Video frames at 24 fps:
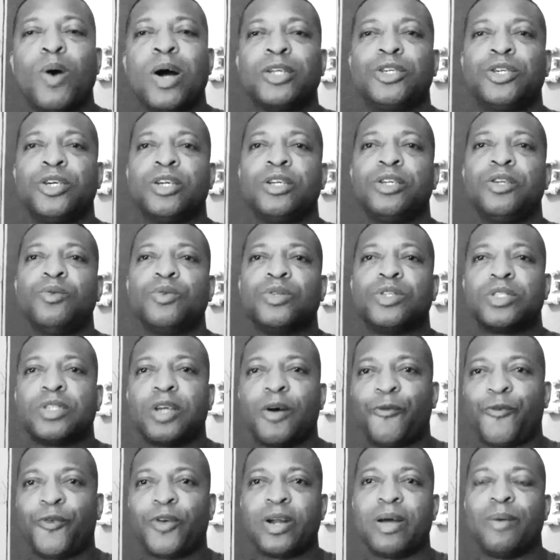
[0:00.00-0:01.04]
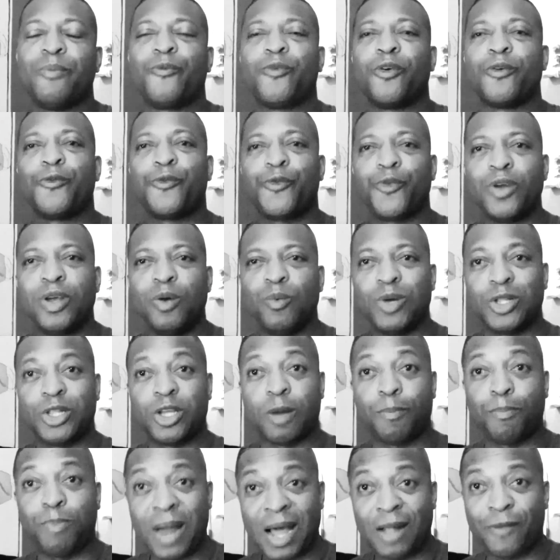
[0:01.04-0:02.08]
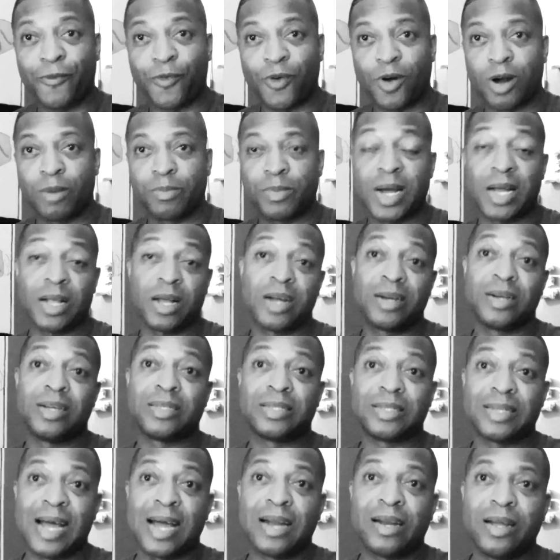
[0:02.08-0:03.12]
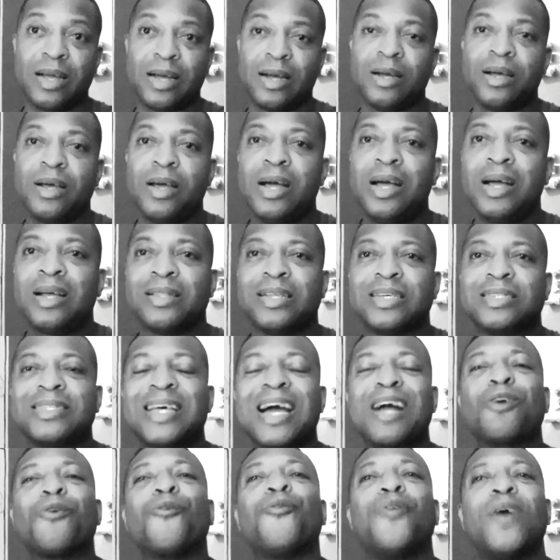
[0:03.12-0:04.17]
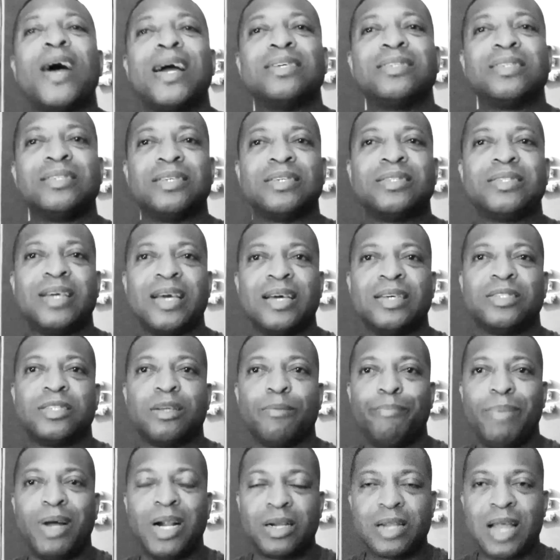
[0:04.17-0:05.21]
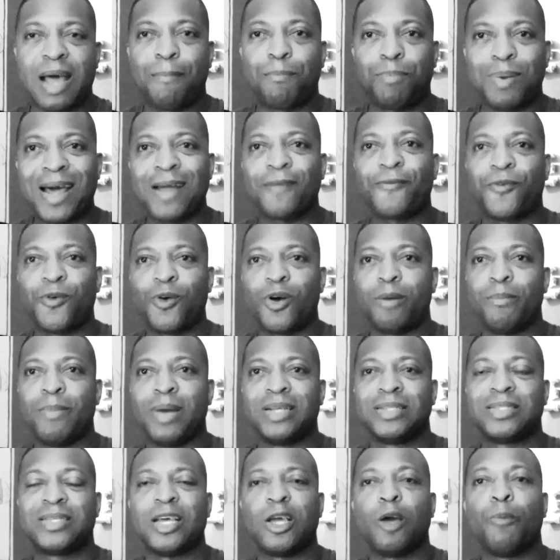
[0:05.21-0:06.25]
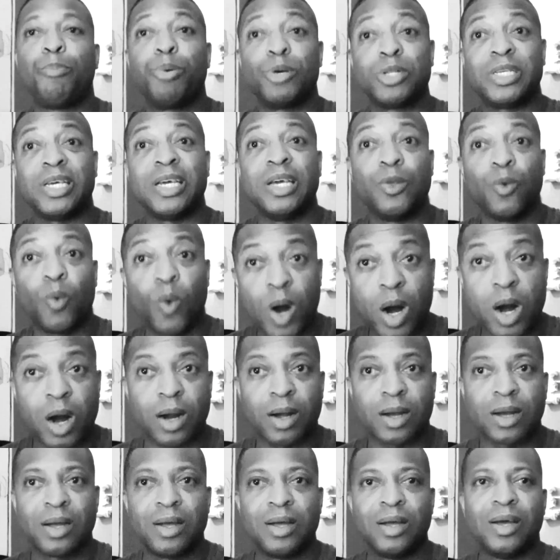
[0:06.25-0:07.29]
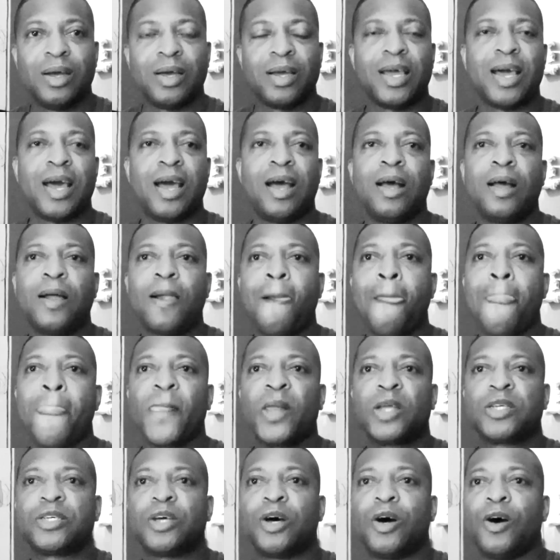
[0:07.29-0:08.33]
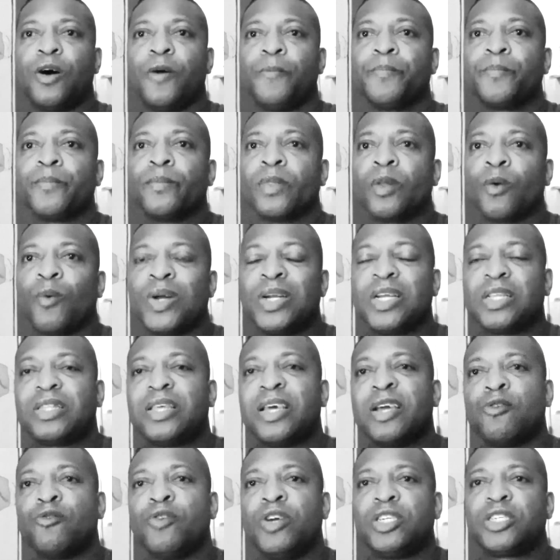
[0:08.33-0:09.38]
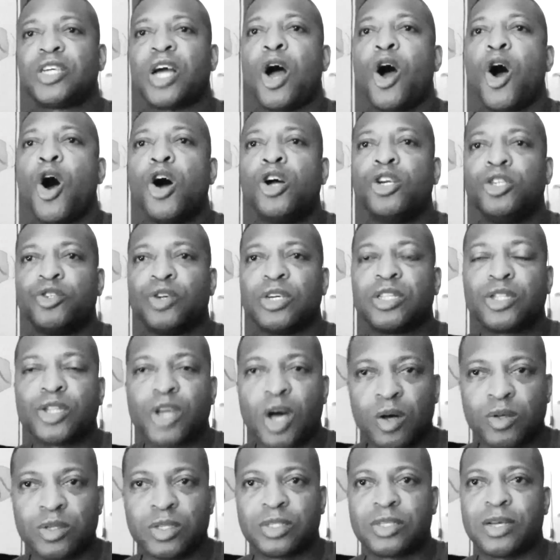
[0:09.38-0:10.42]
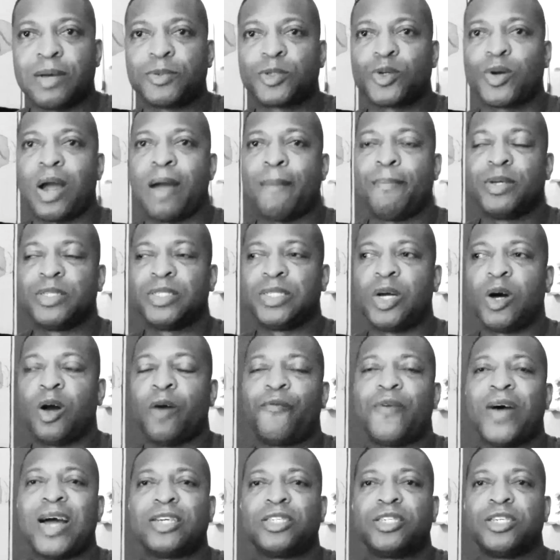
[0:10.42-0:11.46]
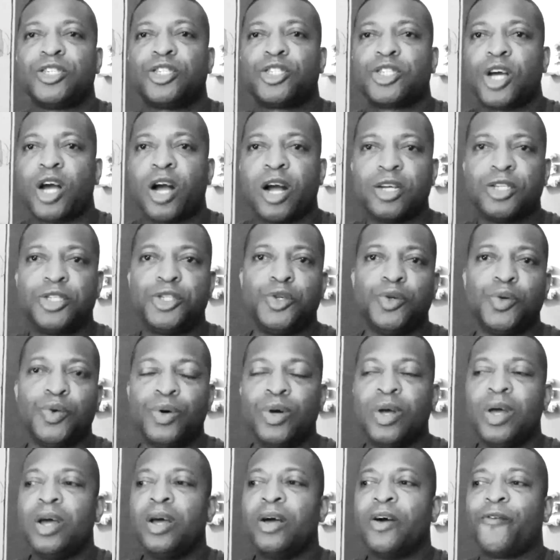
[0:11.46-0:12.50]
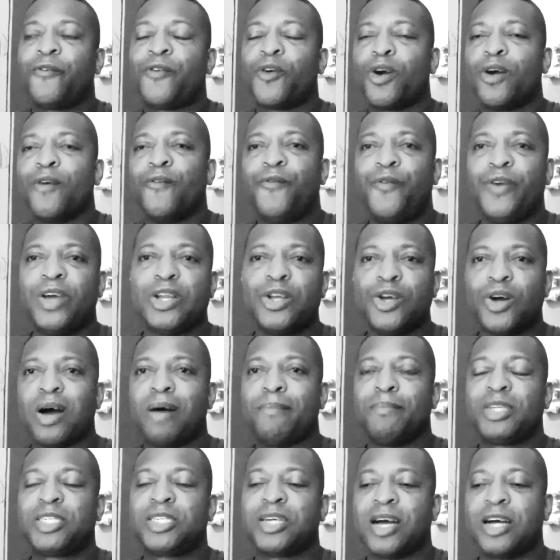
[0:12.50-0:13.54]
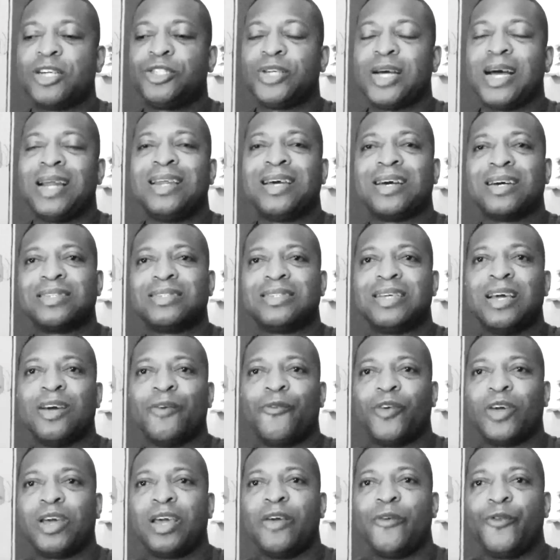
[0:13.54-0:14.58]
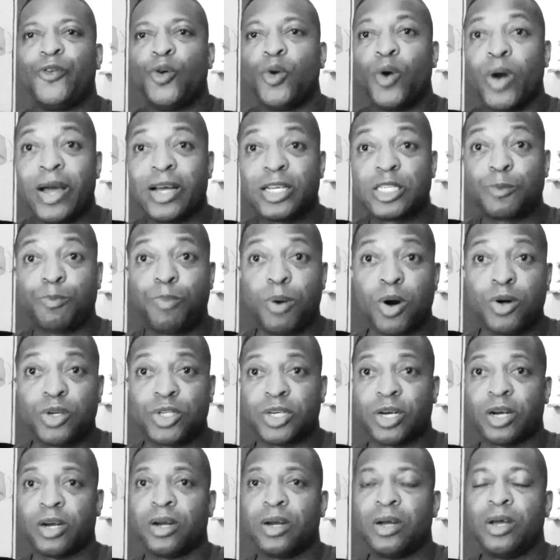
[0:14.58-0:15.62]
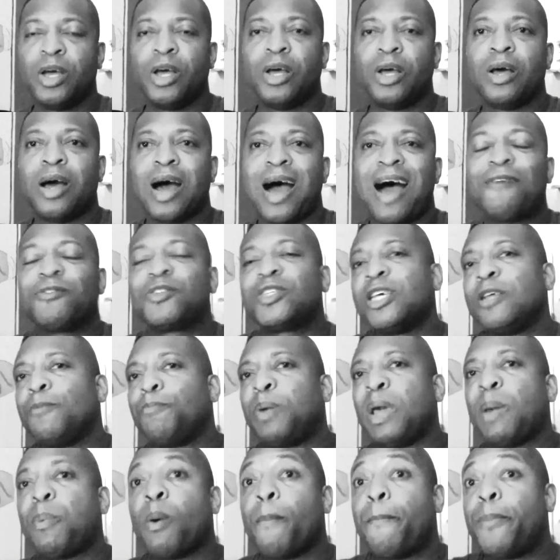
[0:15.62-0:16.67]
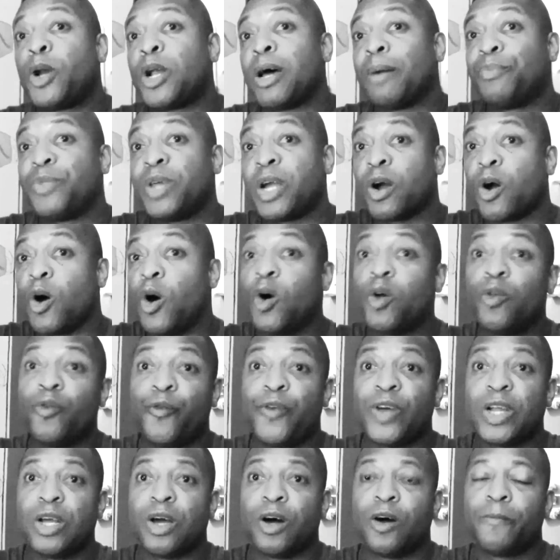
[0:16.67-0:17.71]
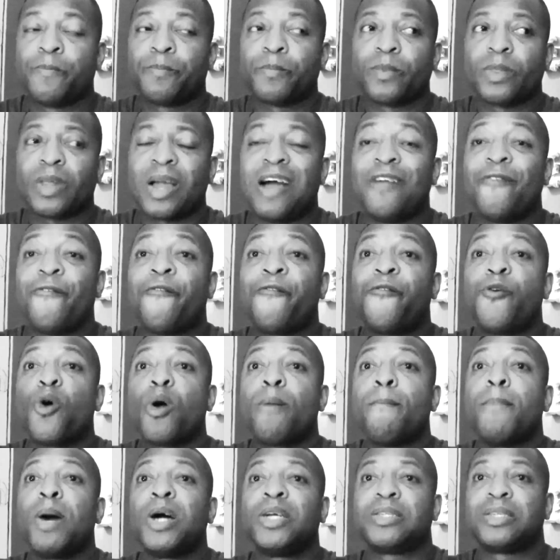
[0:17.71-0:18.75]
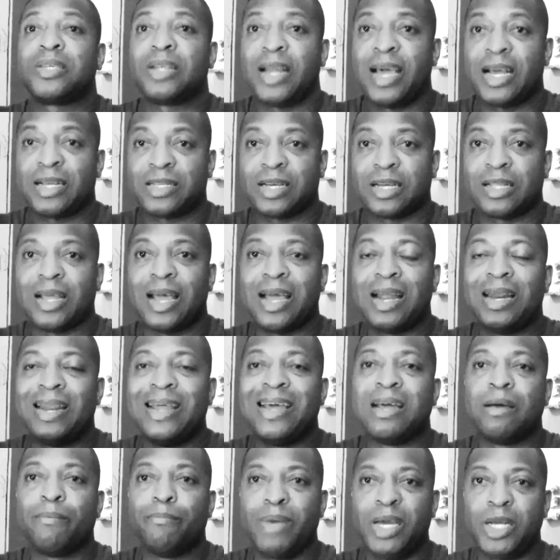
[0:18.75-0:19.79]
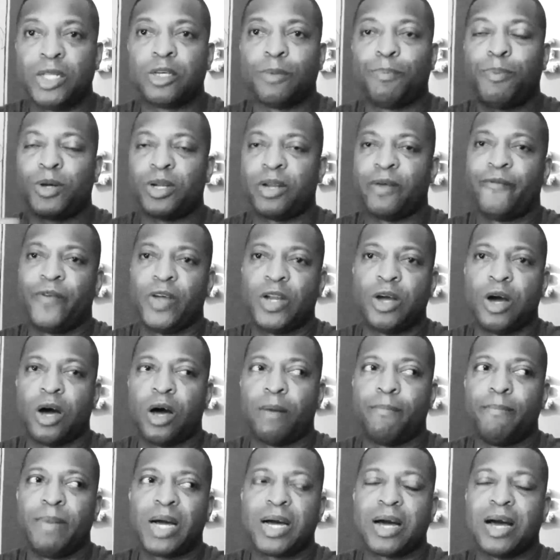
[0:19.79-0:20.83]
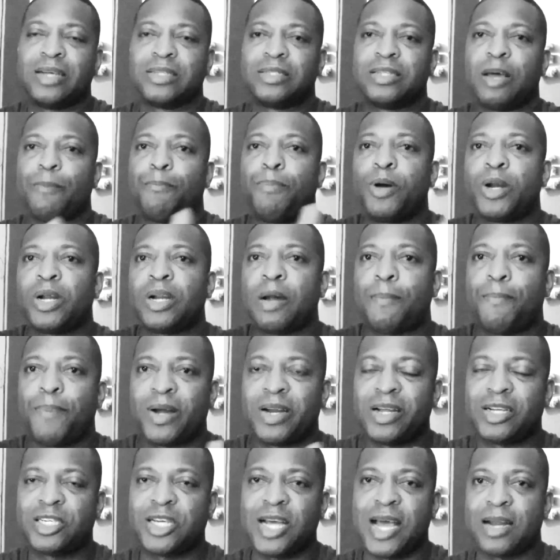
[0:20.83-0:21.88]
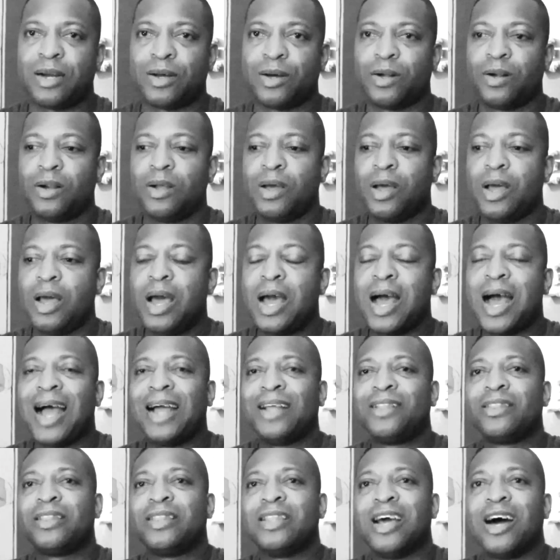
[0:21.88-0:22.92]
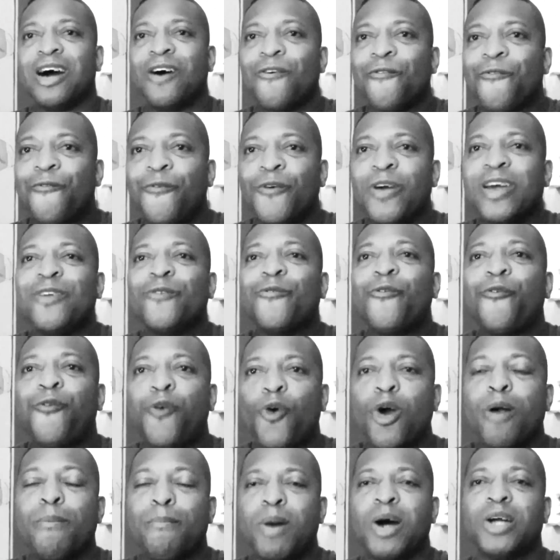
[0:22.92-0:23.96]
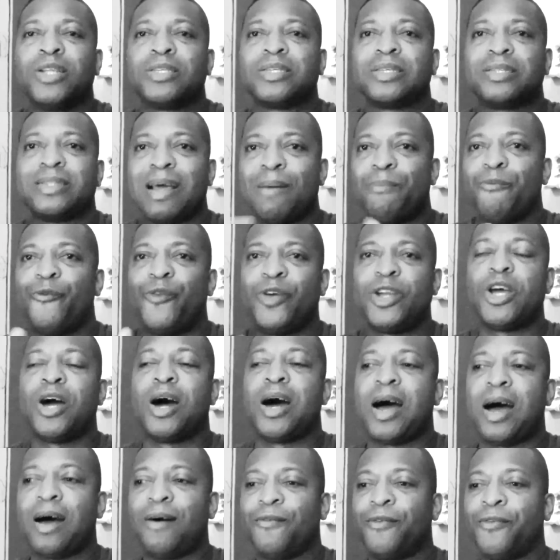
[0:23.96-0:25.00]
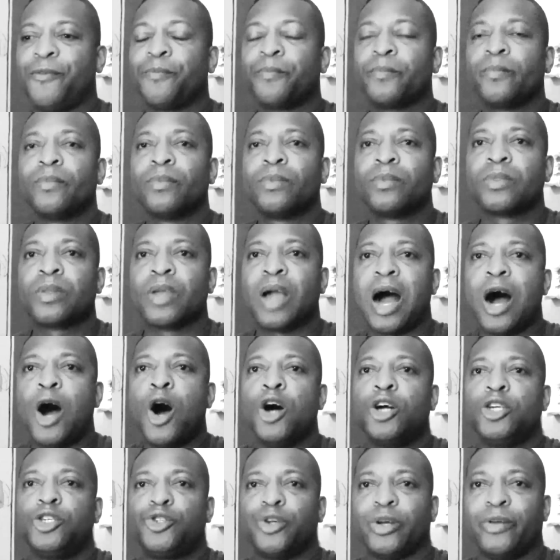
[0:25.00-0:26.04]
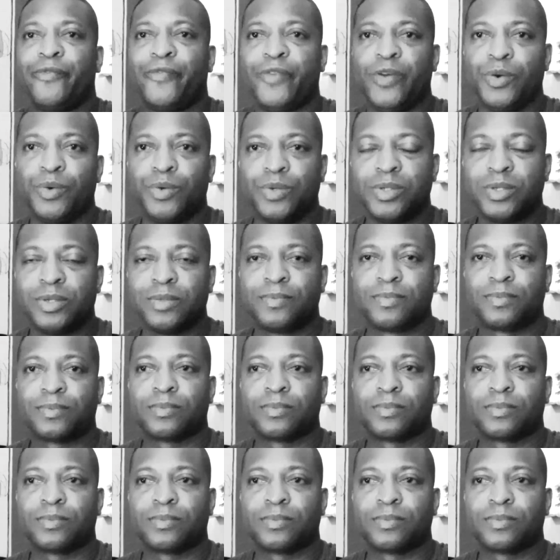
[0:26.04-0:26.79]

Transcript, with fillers: want you to do stuff for them for free with your platform, not understanding the sacrifices it takes to build that platform and say so you're putting work. Yeah, so when the thing reach a hundred thousand subscribers now, if I should charge you for a video, I'm gonna charge you a little thing for give you exposure. I've seen people put up their own video and four months later they linked me to put the video up because they put it up on a channel and in four months them video have a hundred views